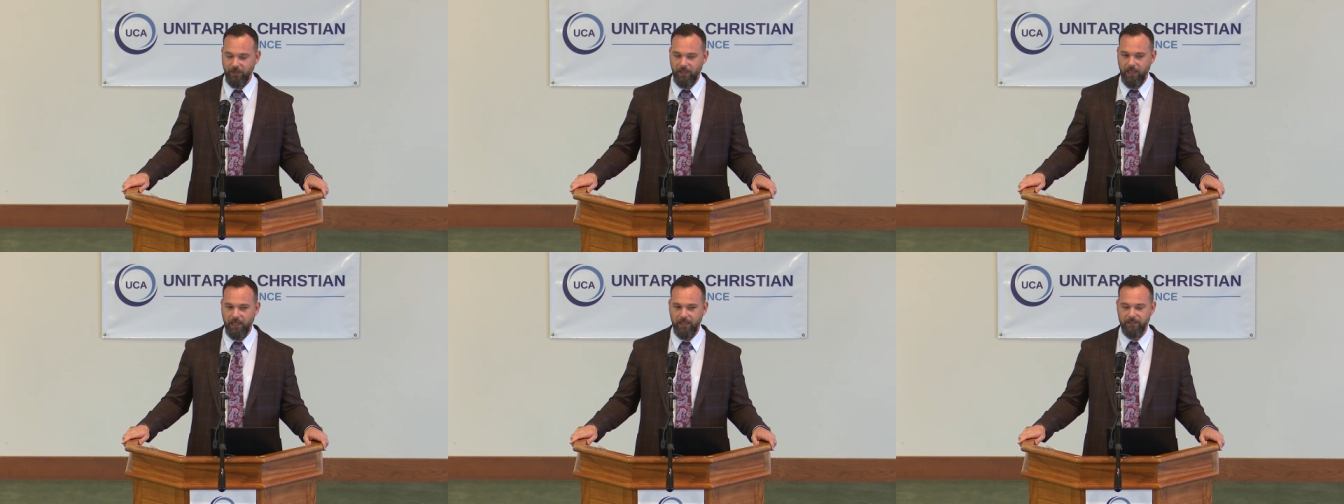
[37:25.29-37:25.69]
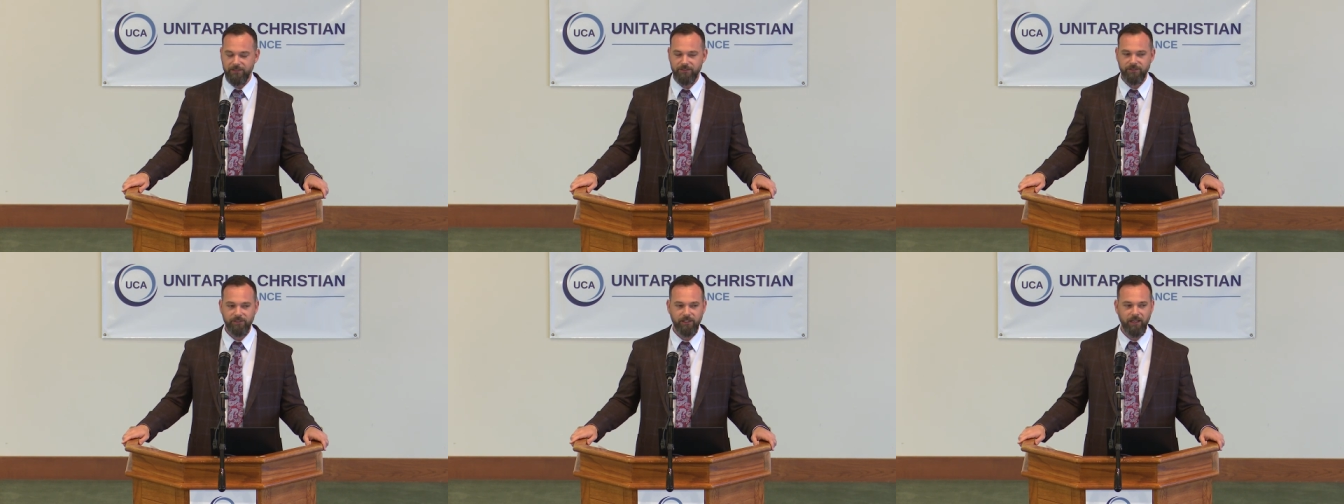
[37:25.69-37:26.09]

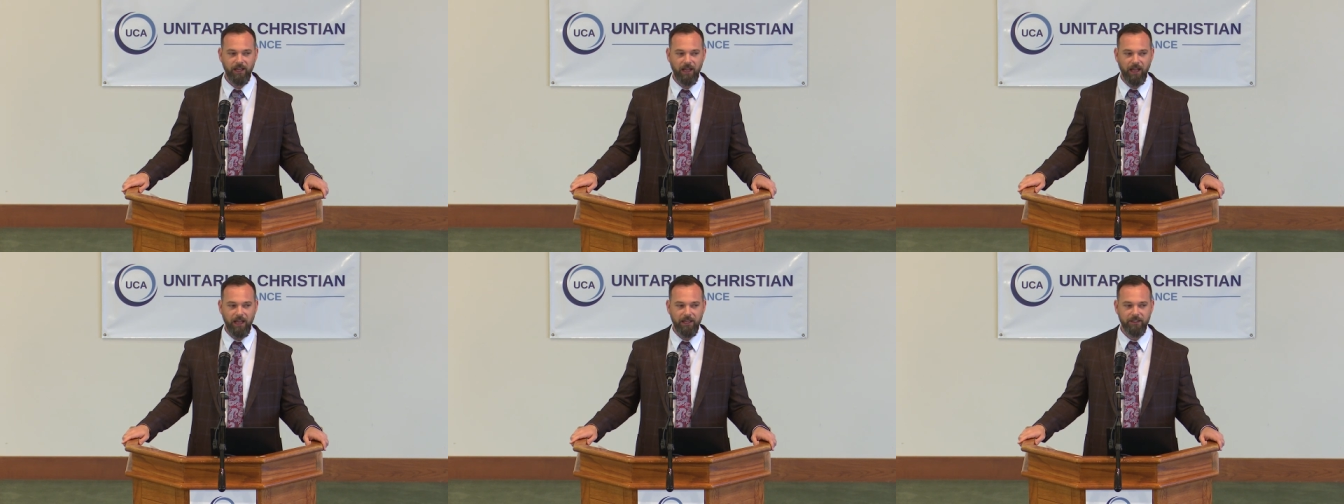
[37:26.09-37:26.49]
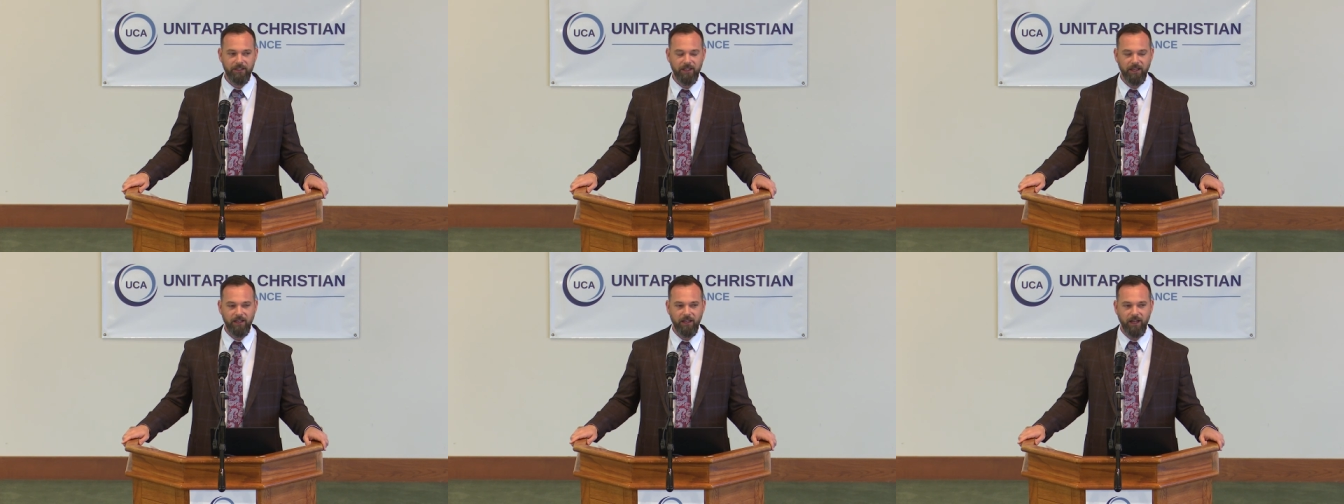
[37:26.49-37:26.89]
And I
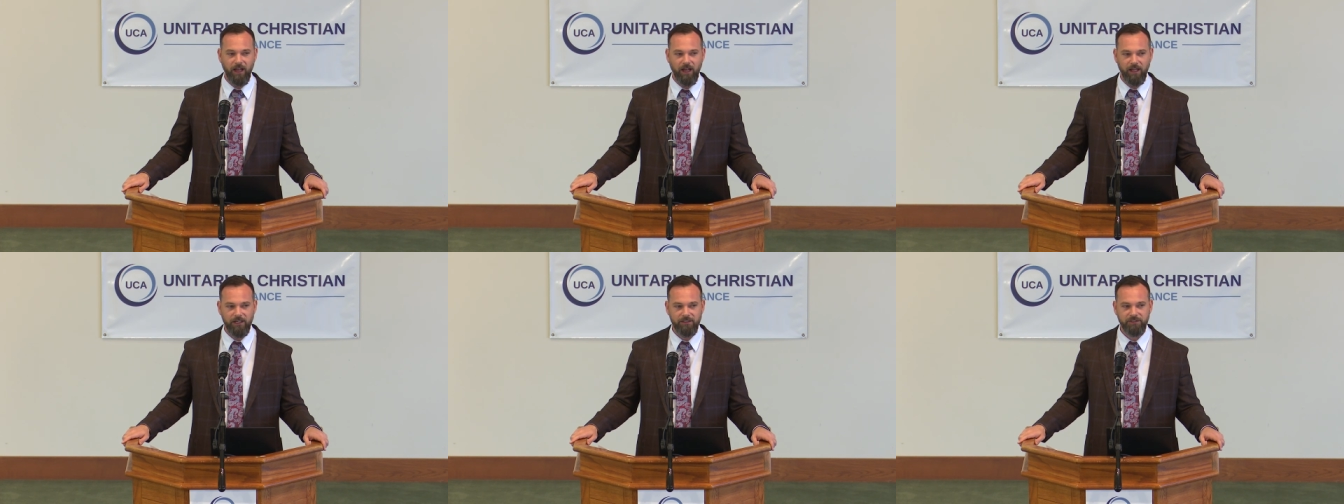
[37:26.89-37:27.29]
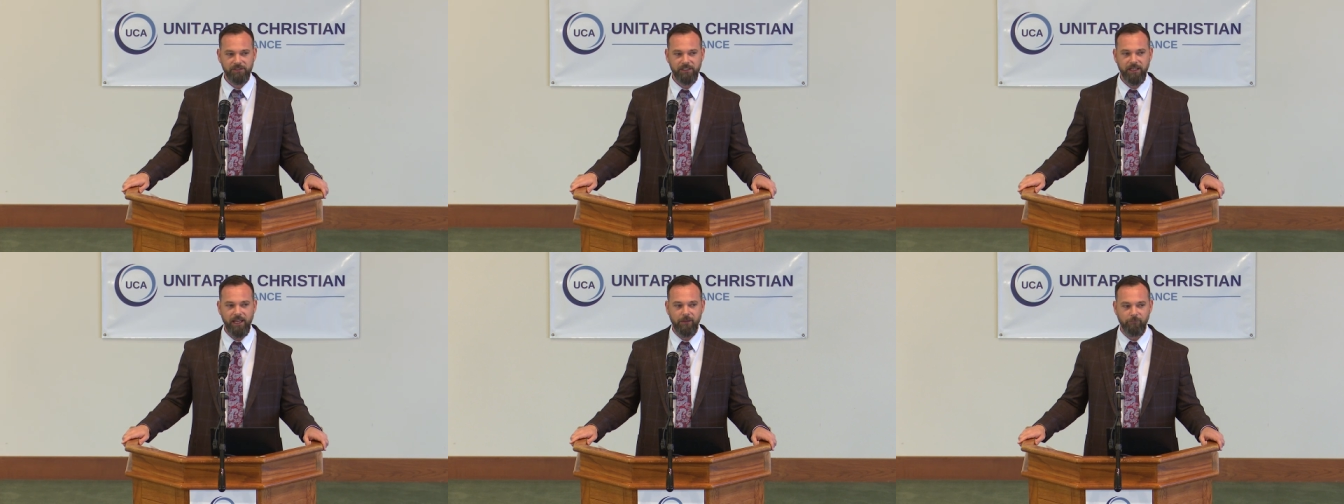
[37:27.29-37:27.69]

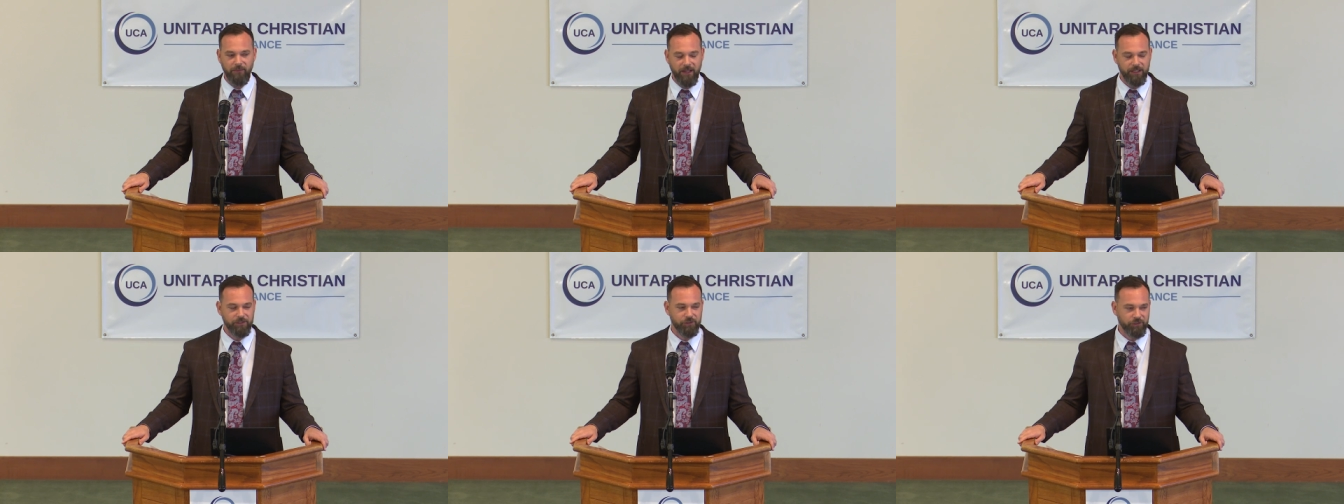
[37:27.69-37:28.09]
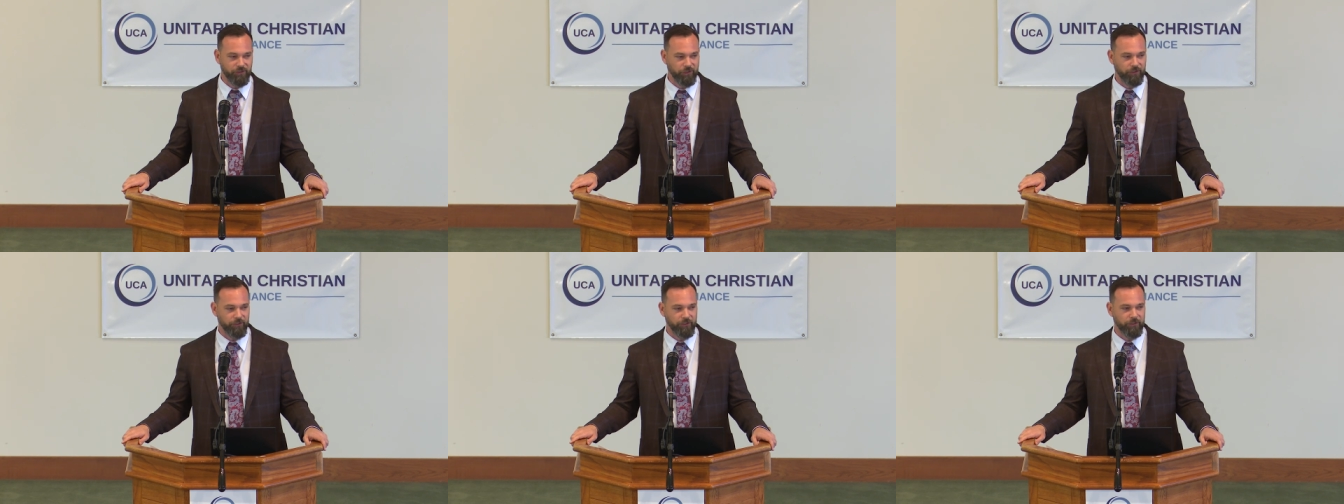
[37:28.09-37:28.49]
honestly am not
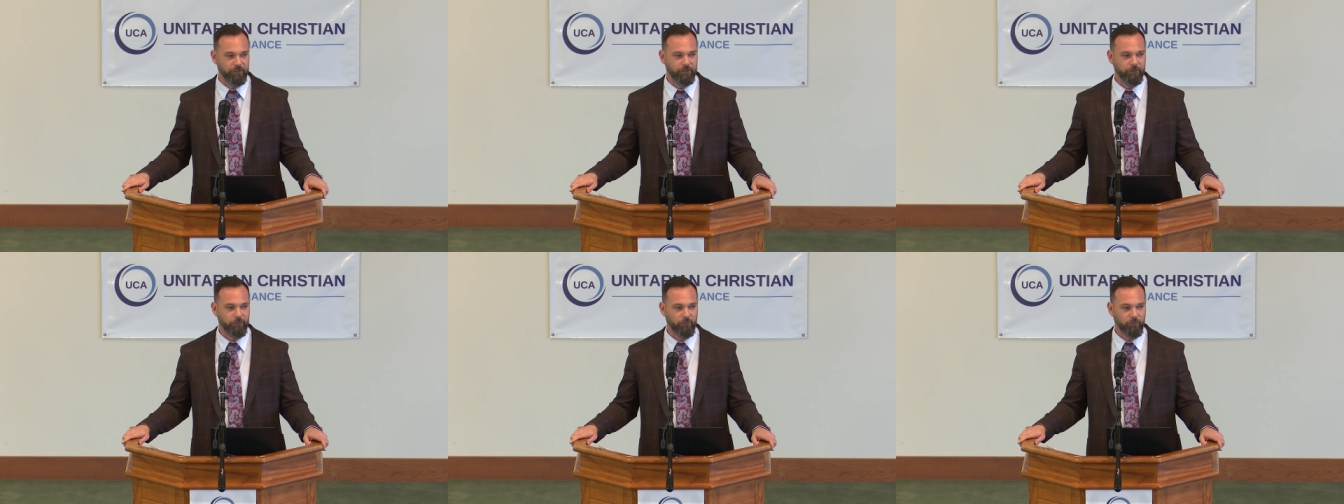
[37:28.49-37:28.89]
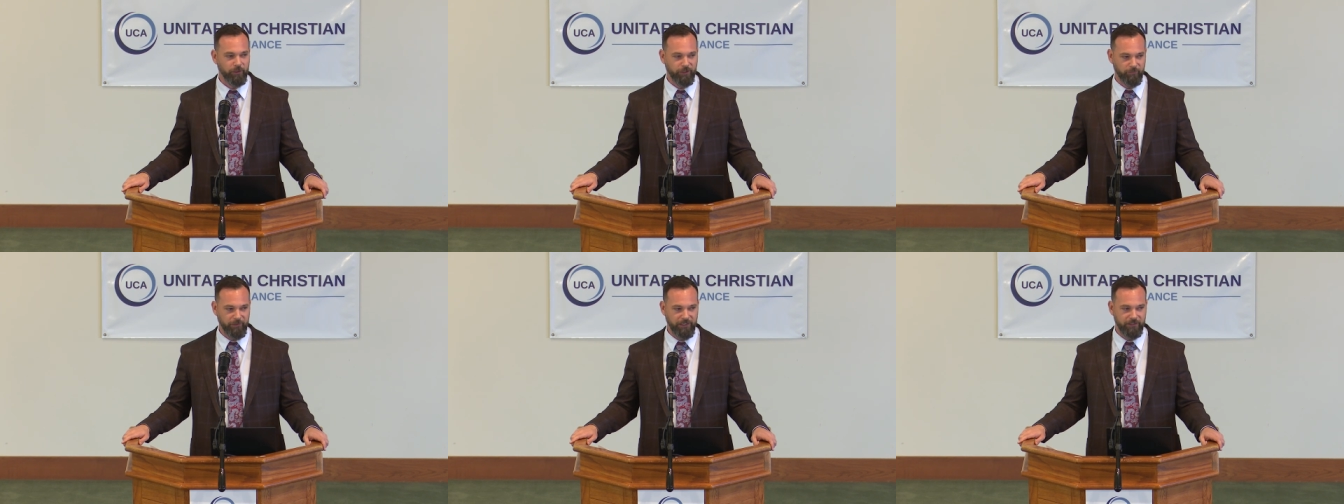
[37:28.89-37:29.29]
sure what
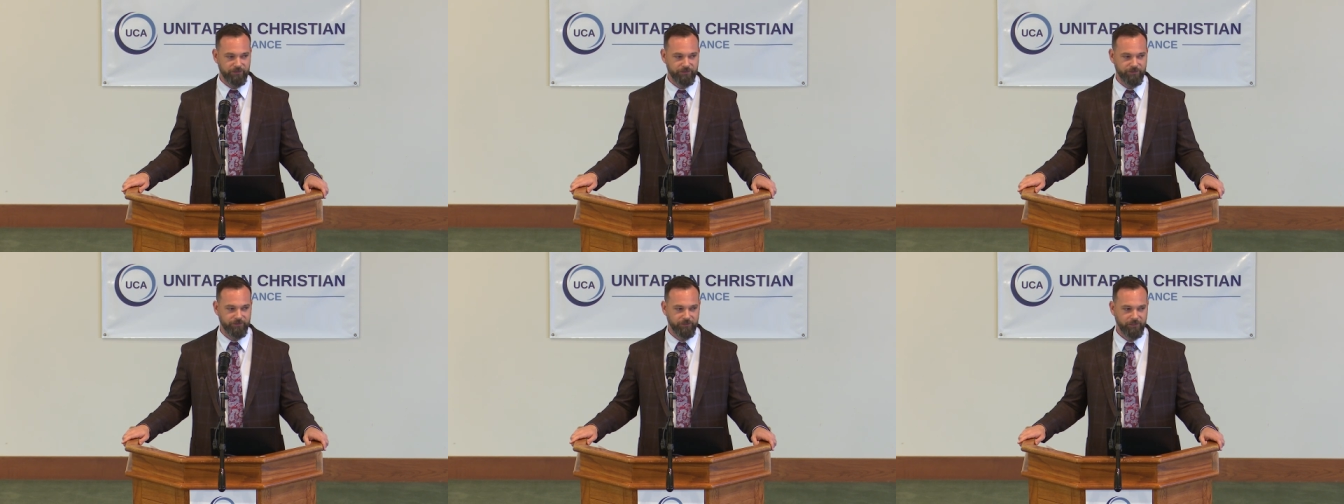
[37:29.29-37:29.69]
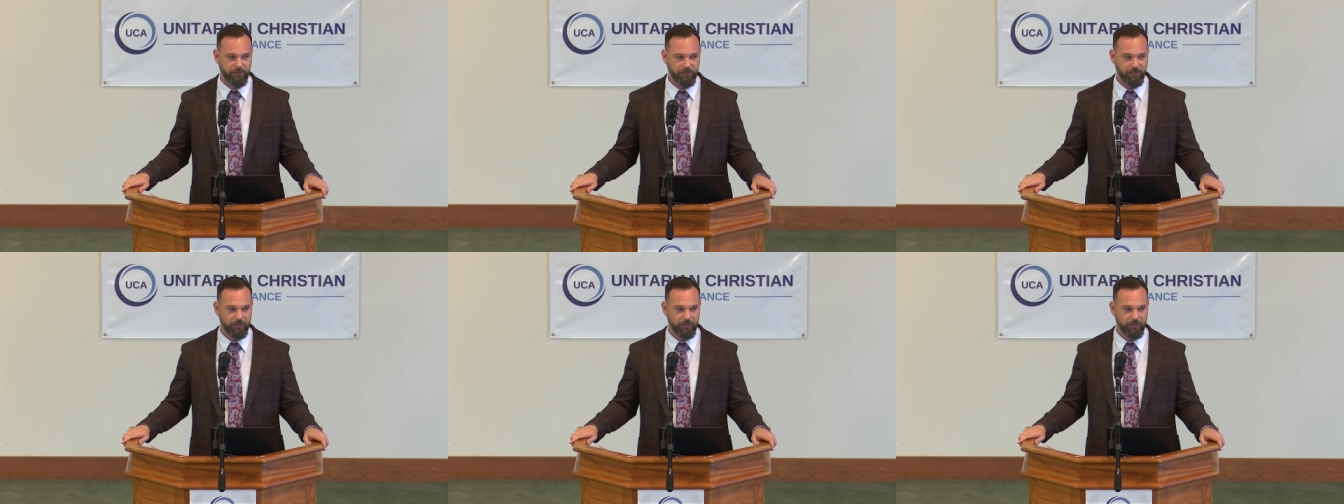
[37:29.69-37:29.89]
it means